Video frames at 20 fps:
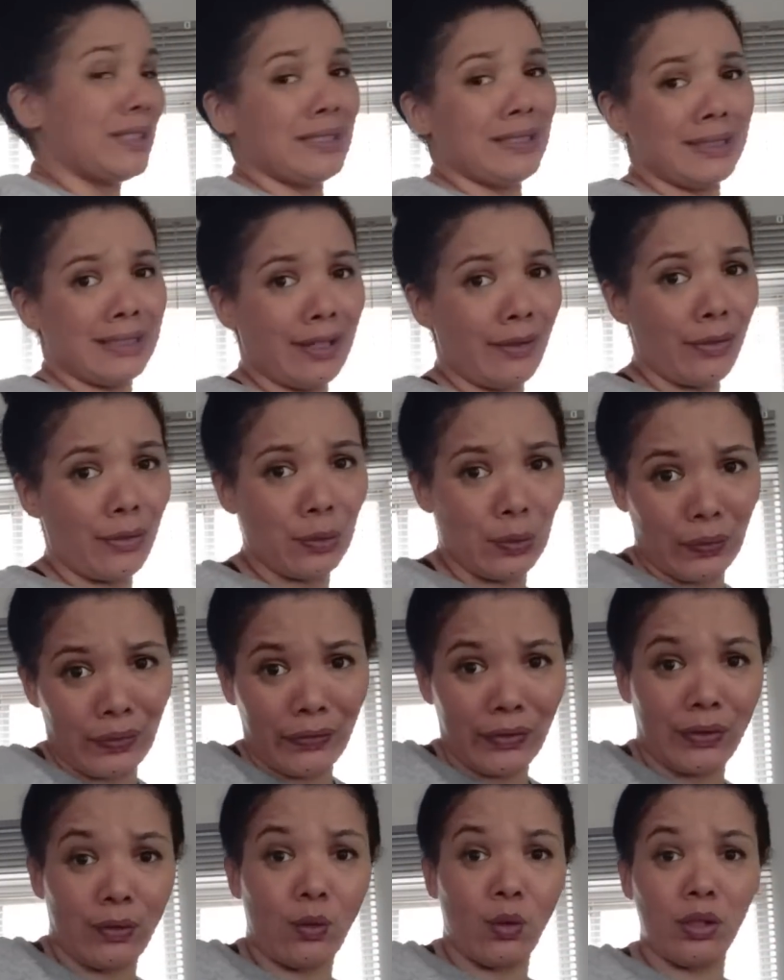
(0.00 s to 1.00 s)
it in. I thought
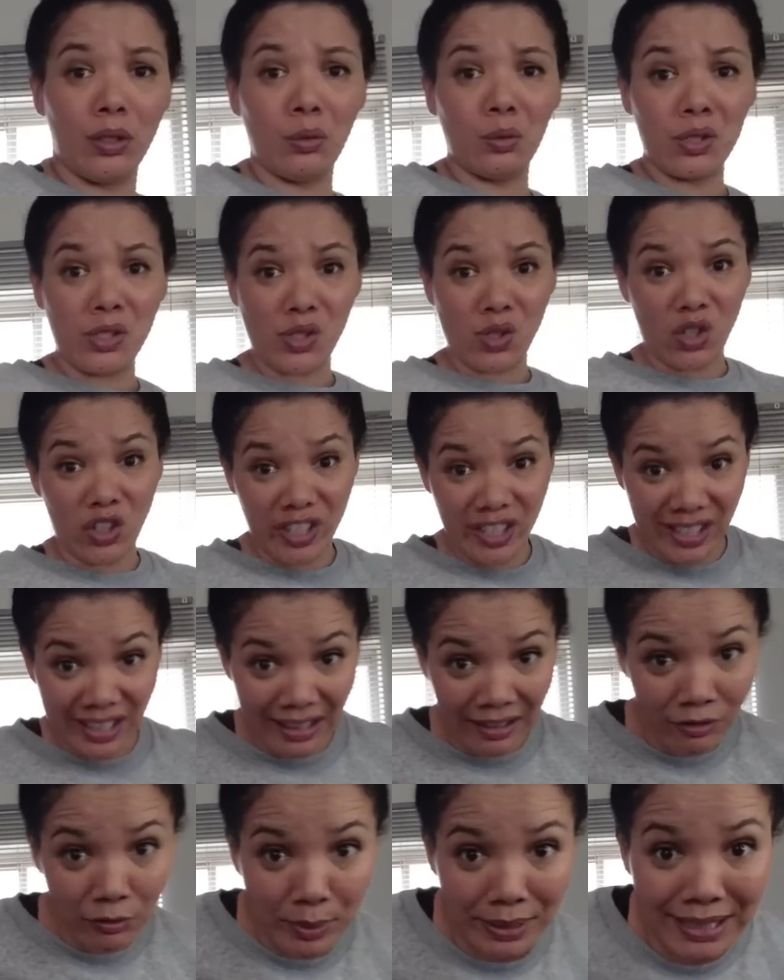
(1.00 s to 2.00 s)
the oil was hot
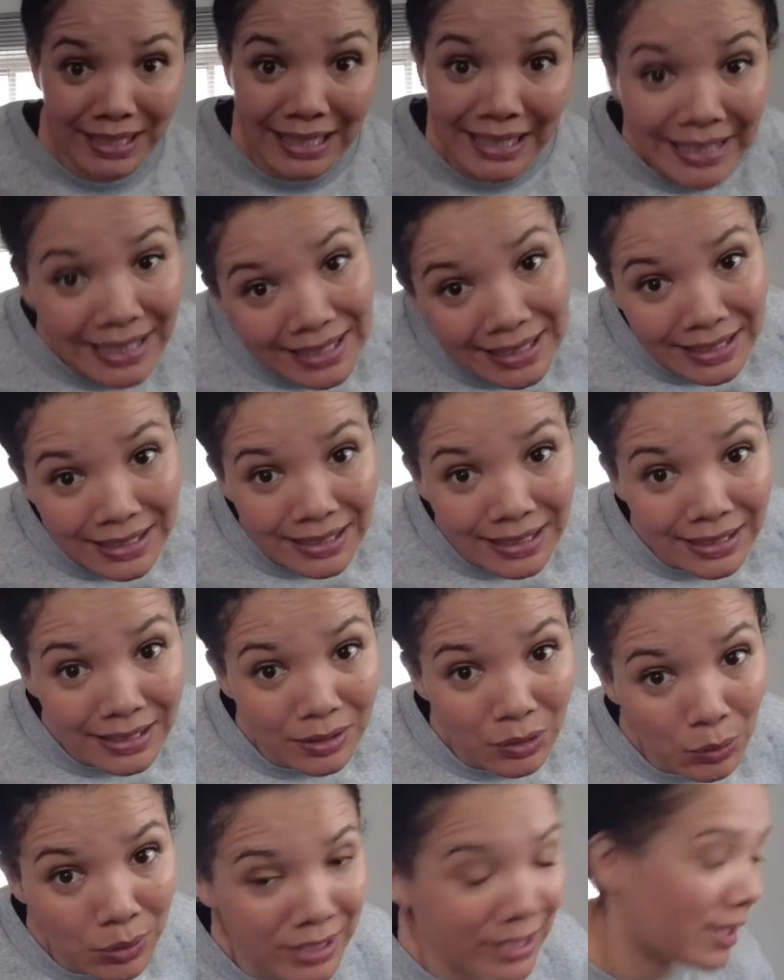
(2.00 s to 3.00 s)
enough, but clearly
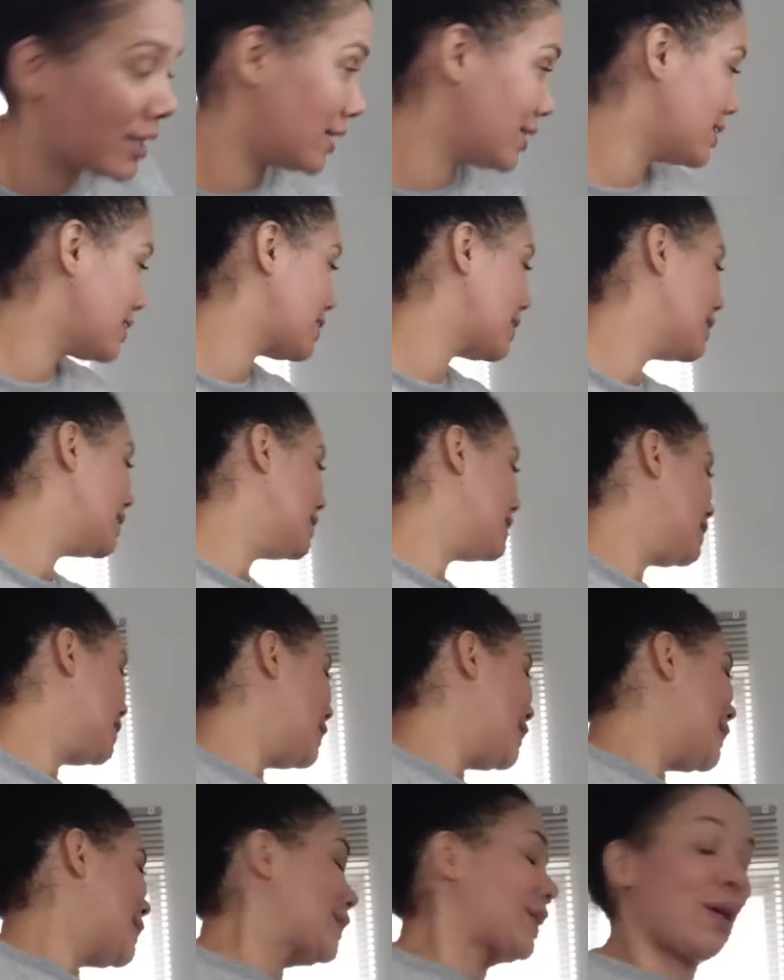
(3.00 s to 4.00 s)
it wasn't.
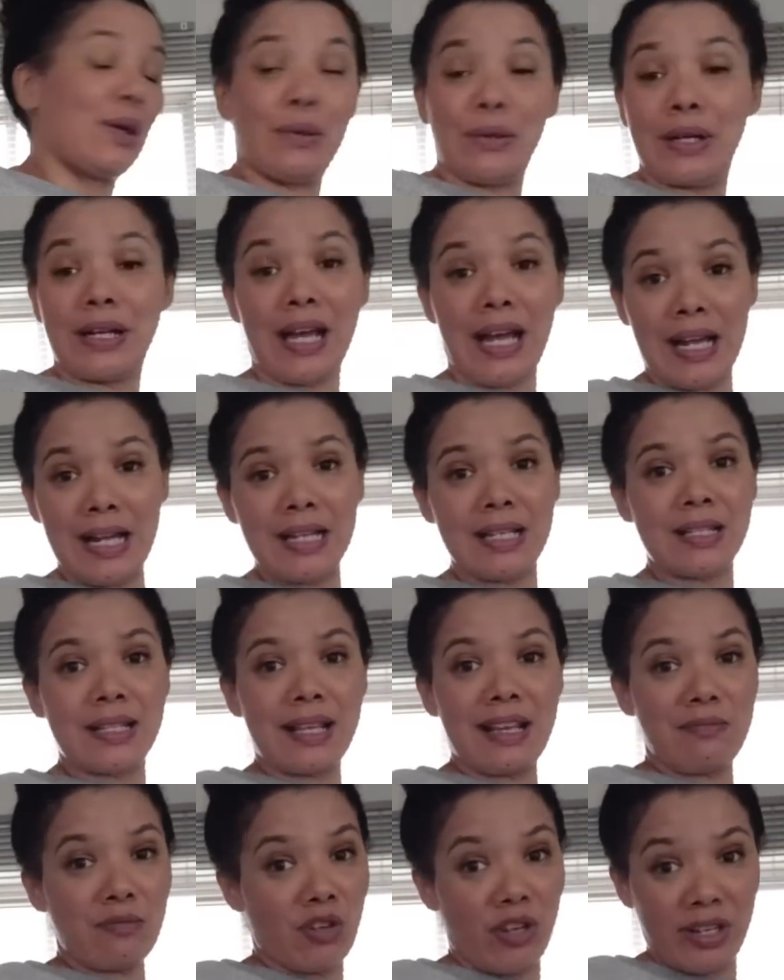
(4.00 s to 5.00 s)
So guys,
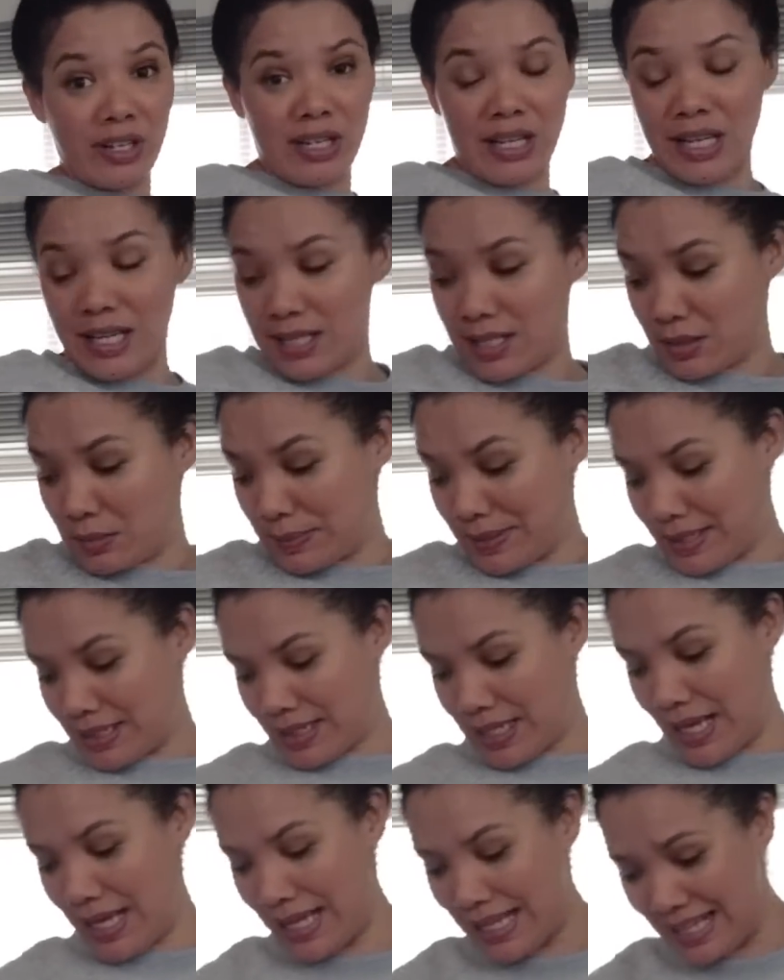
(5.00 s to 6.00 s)
I'm not an
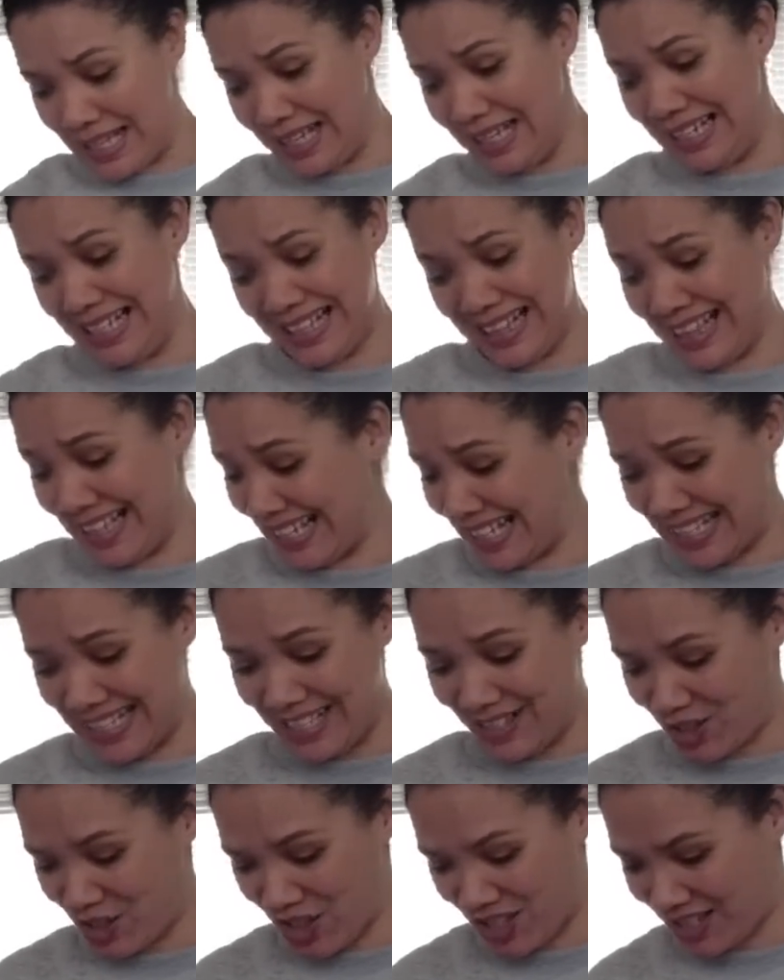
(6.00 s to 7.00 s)
expert in the
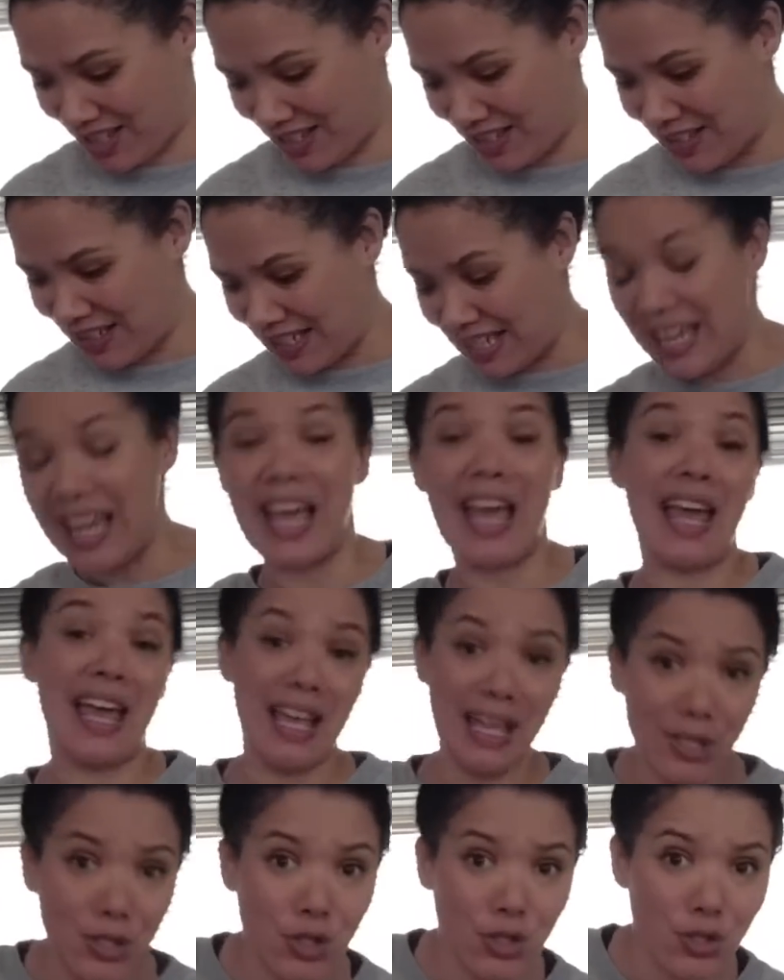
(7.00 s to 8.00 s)
kitchen.
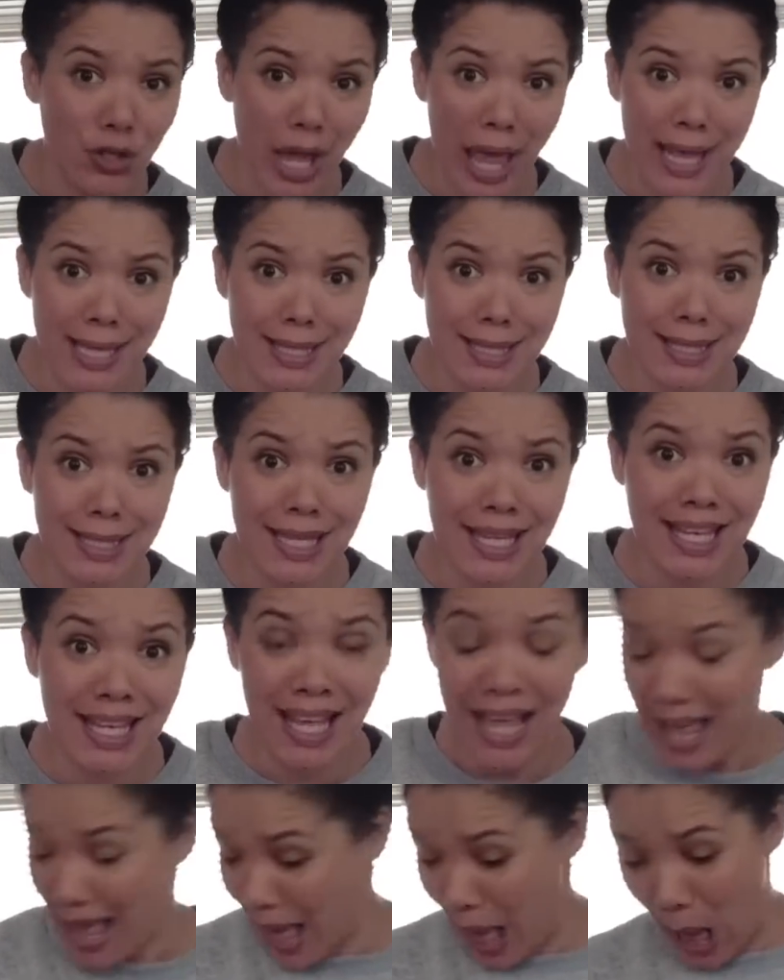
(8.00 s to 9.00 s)
As you can see,
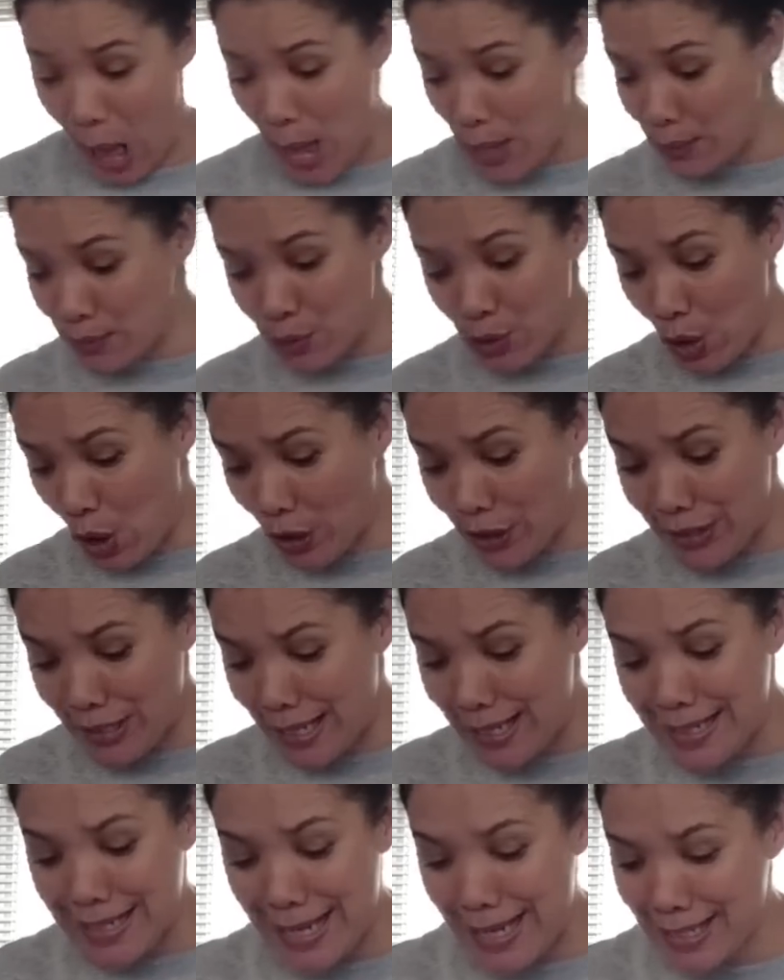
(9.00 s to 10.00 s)
I am not
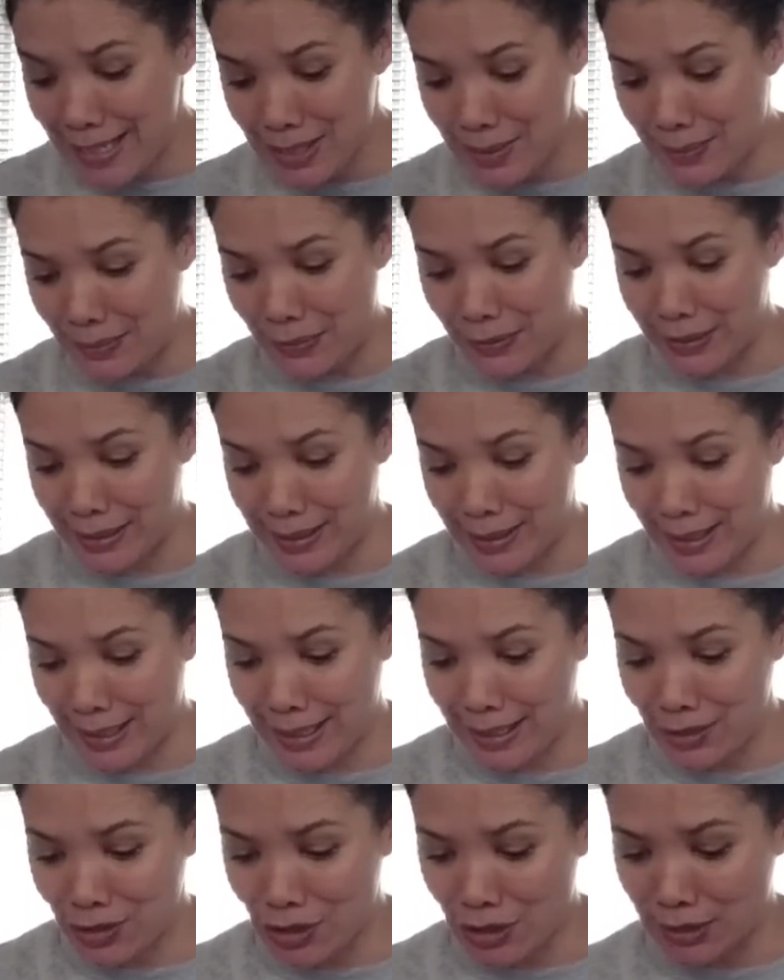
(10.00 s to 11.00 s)
an expert in the
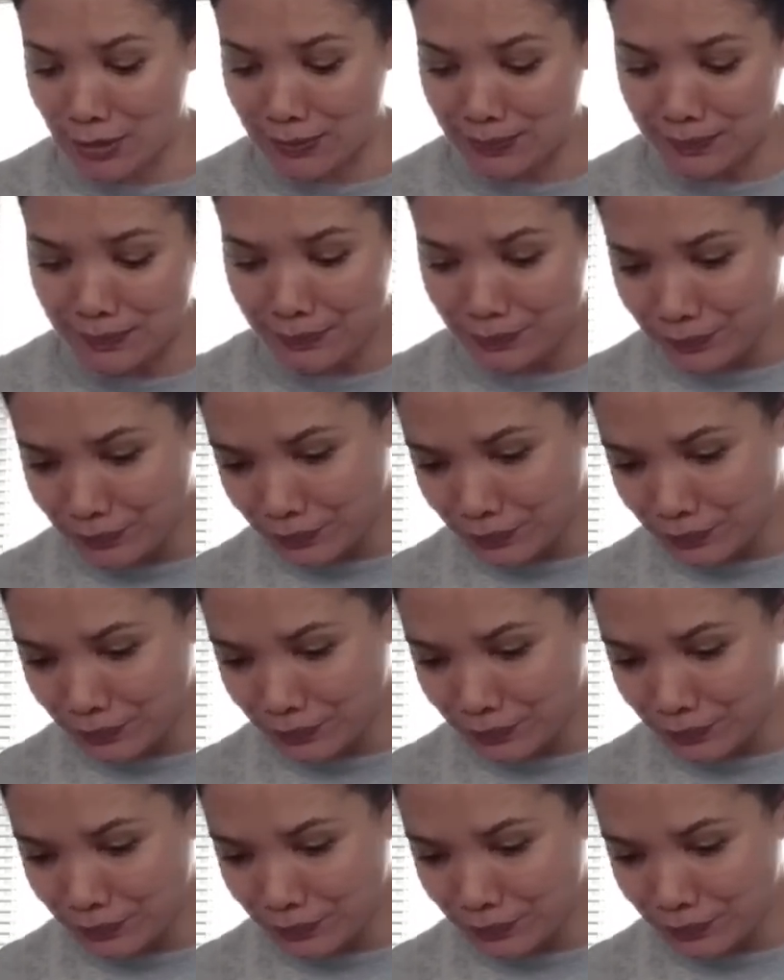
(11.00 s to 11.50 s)
kitchen.